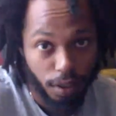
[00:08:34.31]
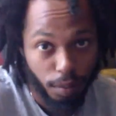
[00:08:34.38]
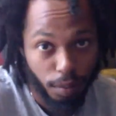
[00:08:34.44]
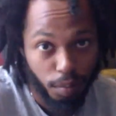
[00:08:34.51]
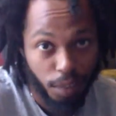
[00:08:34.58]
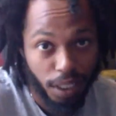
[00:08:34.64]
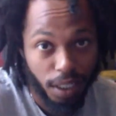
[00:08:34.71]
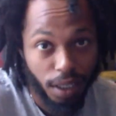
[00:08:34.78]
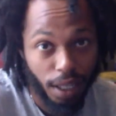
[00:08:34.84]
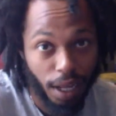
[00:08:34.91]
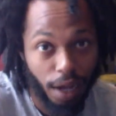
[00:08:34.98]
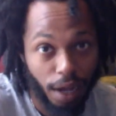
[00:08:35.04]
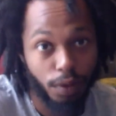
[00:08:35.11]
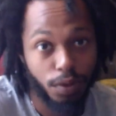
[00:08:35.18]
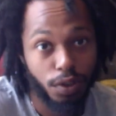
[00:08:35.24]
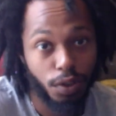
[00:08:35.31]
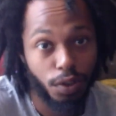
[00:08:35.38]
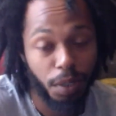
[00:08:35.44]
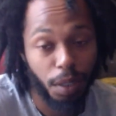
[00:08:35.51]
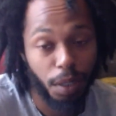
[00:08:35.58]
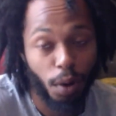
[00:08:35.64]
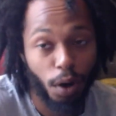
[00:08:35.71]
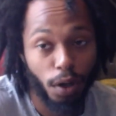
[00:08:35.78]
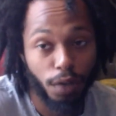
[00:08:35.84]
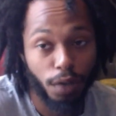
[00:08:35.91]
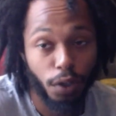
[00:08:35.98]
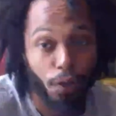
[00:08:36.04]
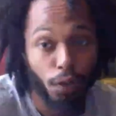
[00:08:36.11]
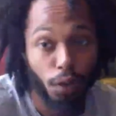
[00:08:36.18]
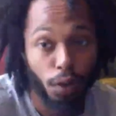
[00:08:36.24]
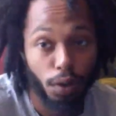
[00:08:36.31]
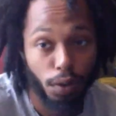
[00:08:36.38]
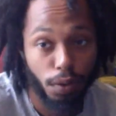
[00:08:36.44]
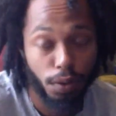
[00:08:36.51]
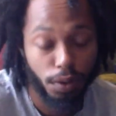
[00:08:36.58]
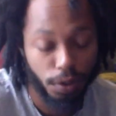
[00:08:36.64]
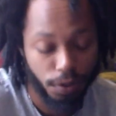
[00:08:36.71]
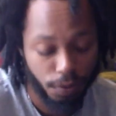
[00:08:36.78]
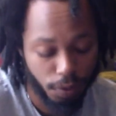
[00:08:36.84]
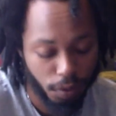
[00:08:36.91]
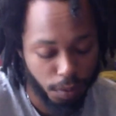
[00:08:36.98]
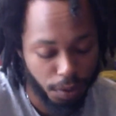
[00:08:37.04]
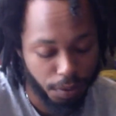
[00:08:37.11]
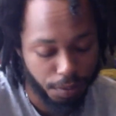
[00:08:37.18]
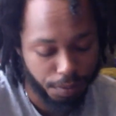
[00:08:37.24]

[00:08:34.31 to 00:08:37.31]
be allowed to be a part of your growth. You feel me?